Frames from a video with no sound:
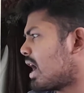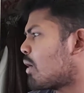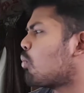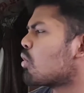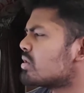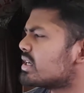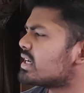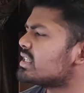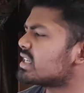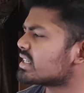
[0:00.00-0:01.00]
I
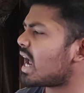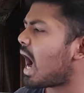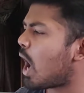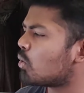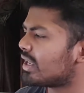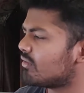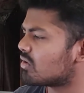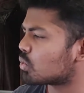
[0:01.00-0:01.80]
wonder just how he will